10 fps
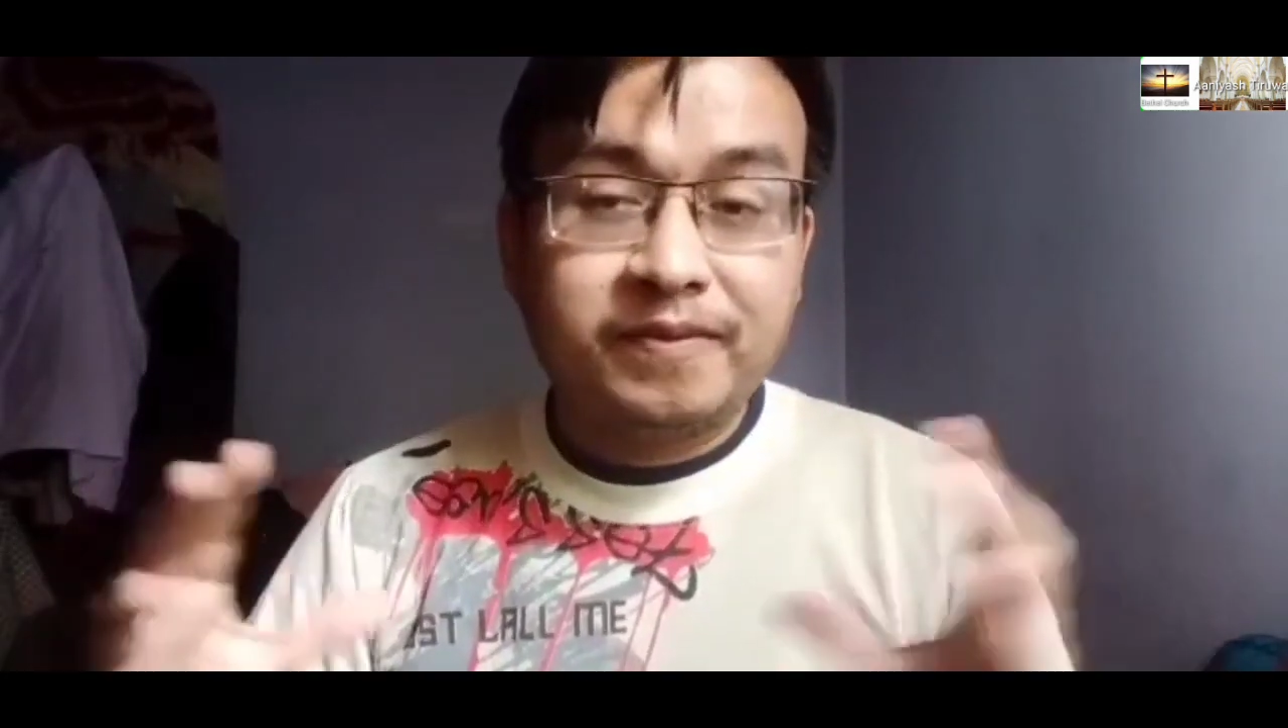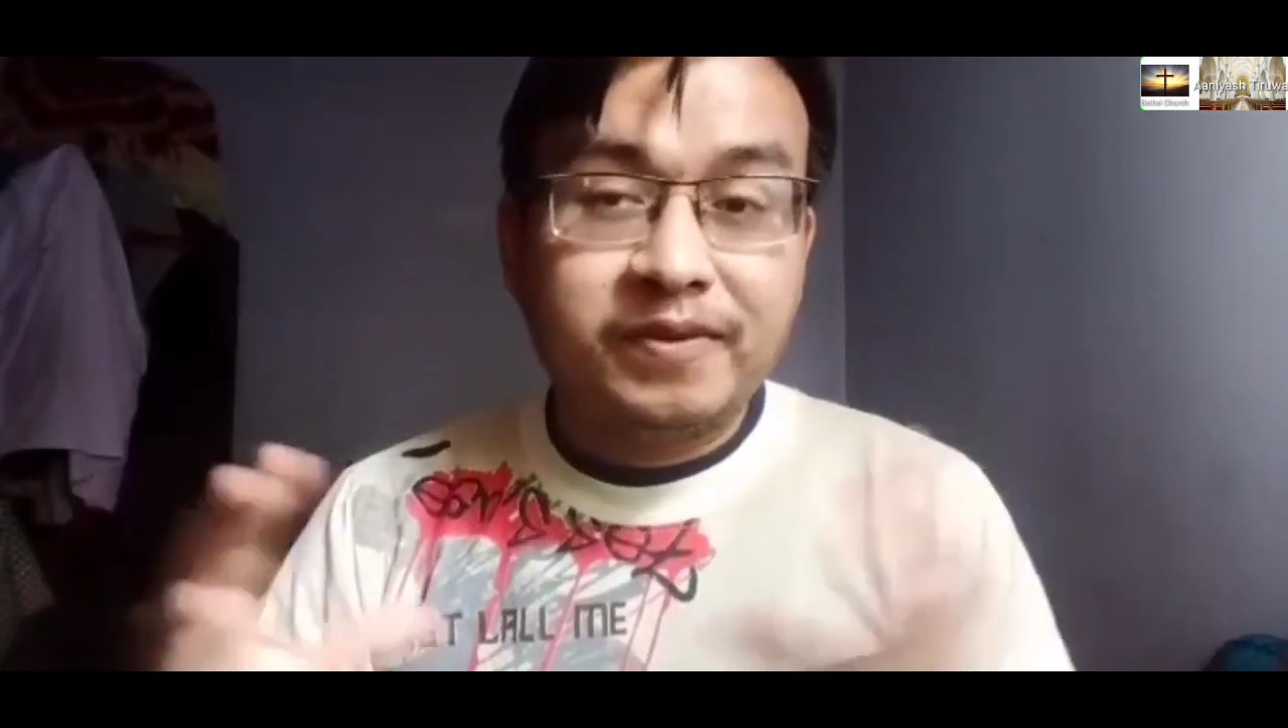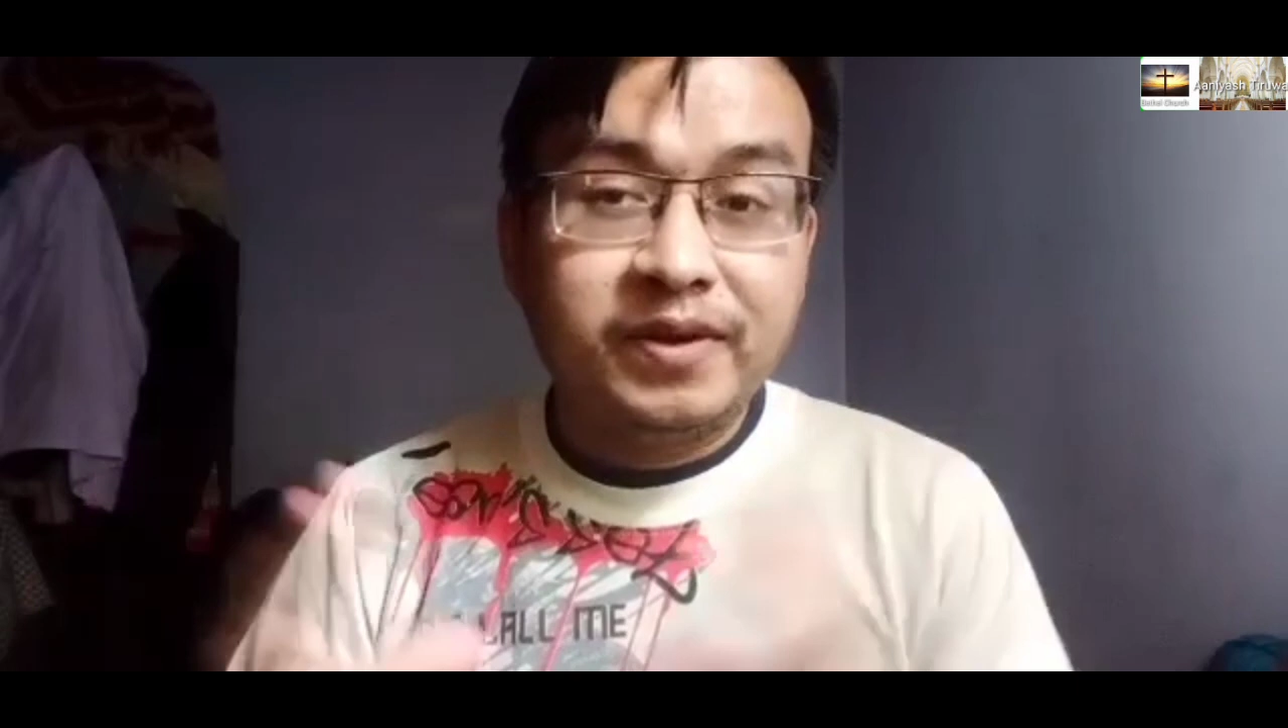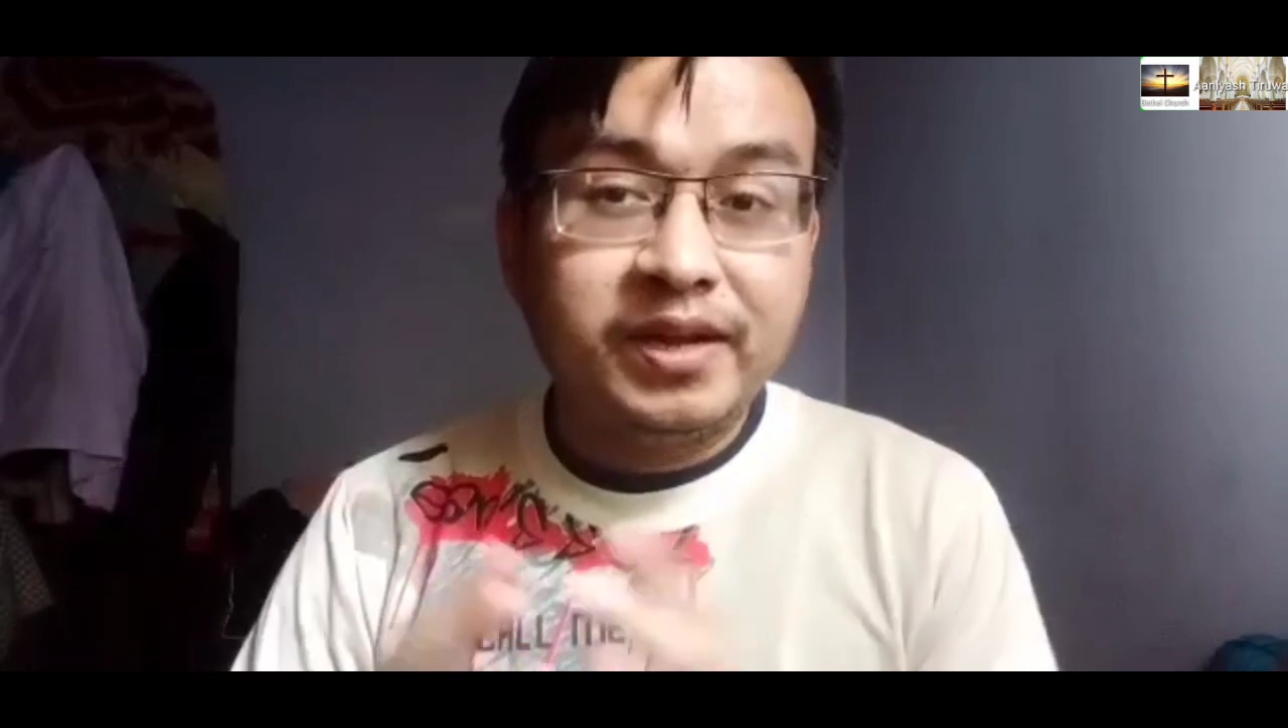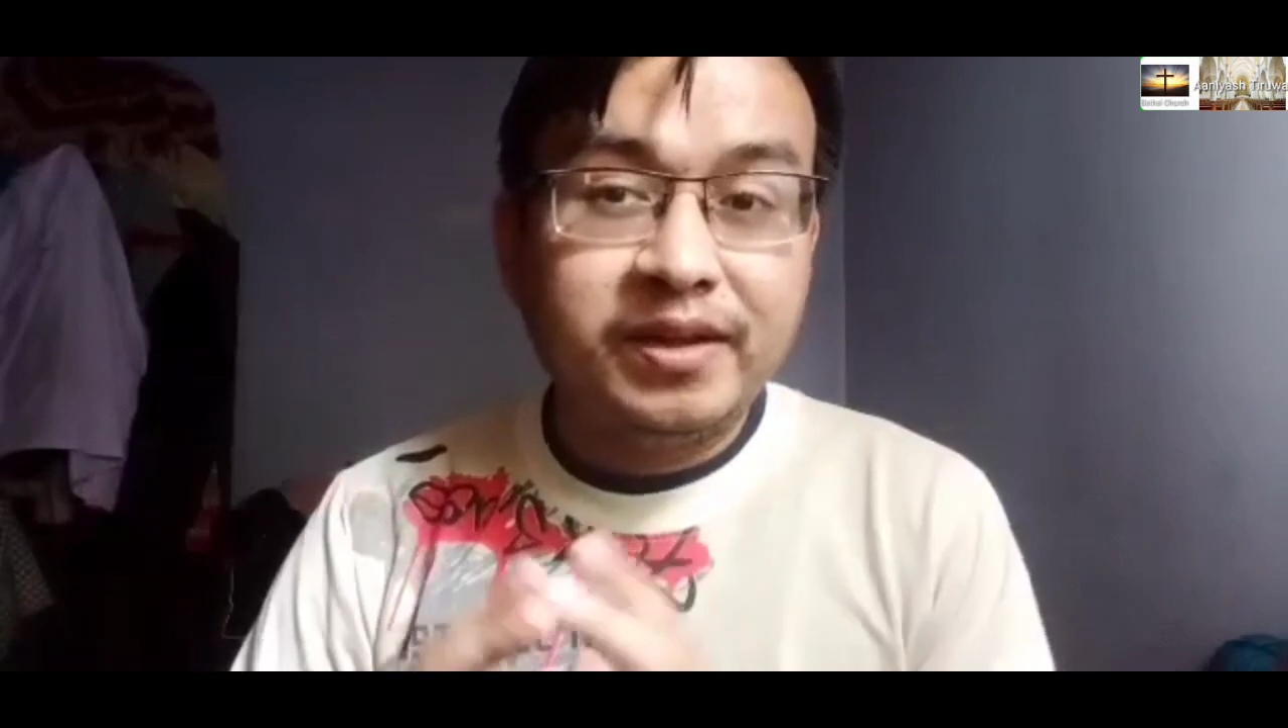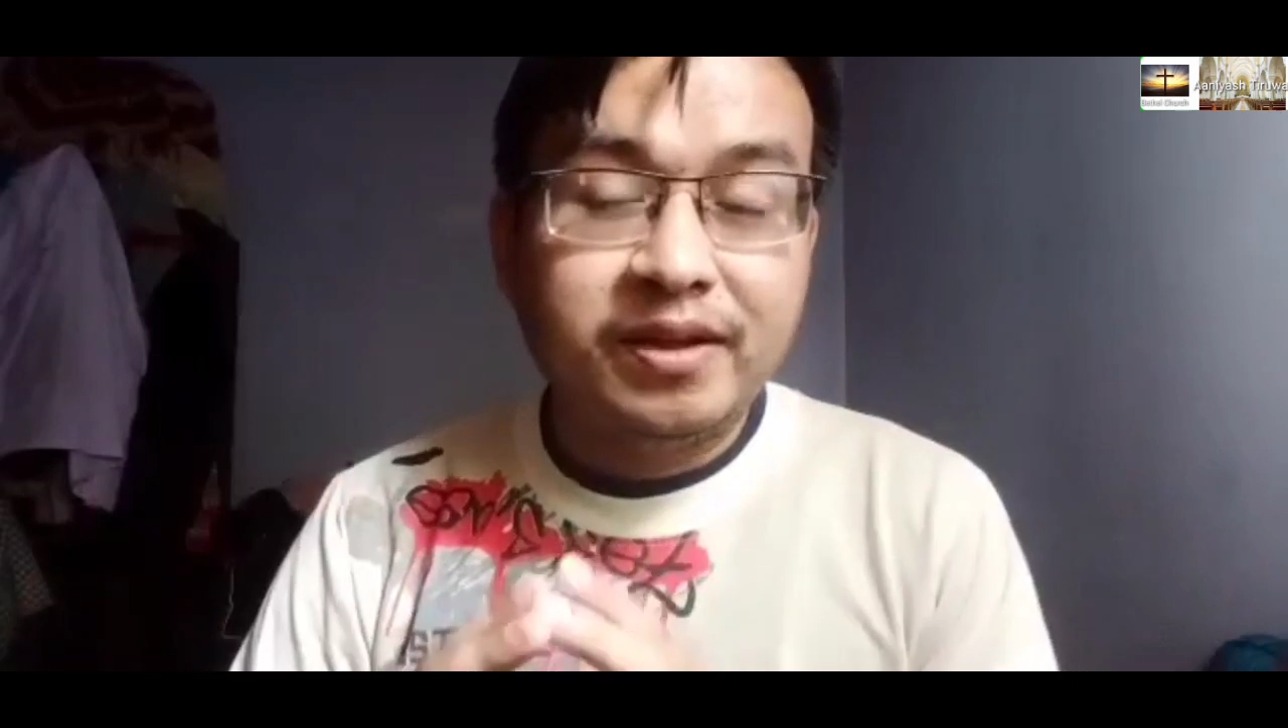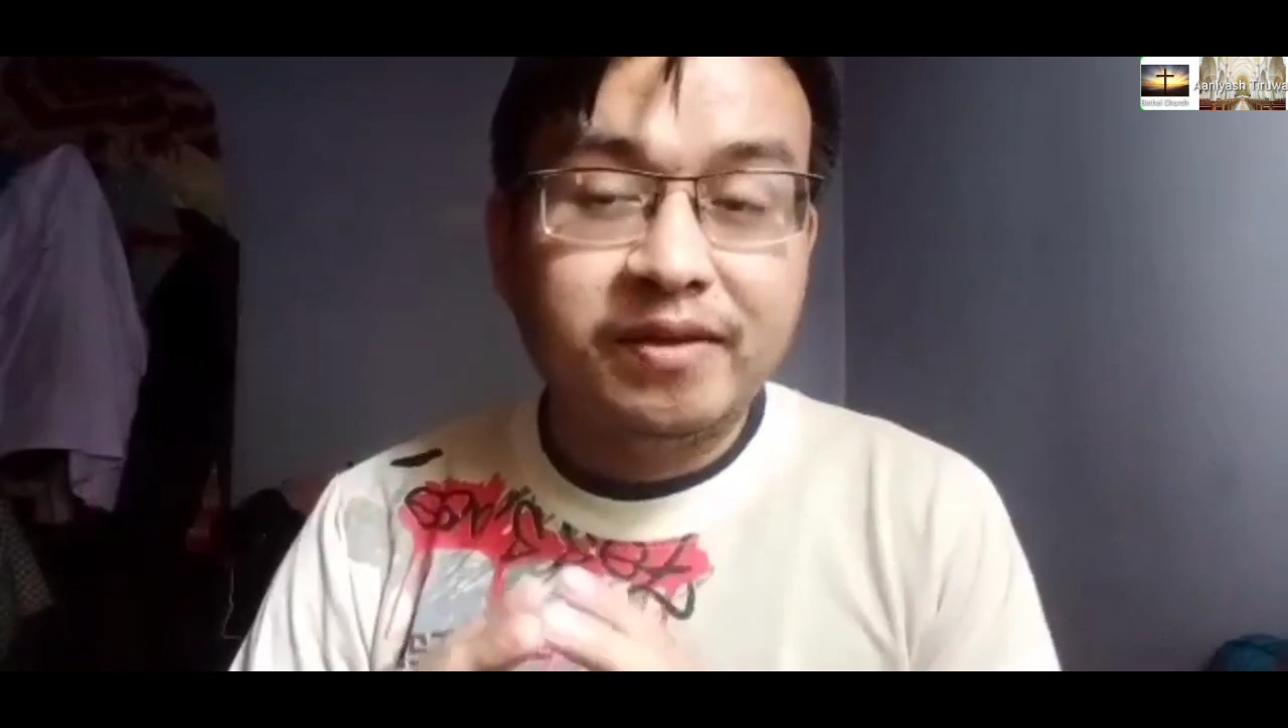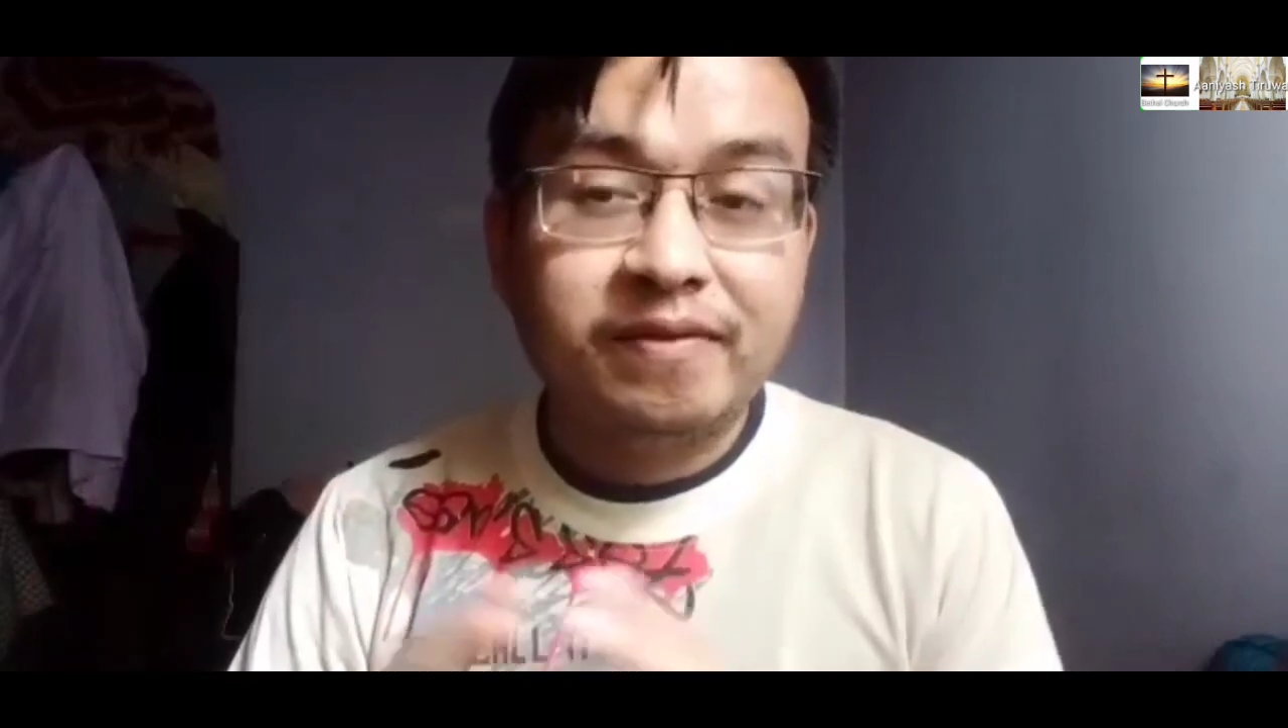three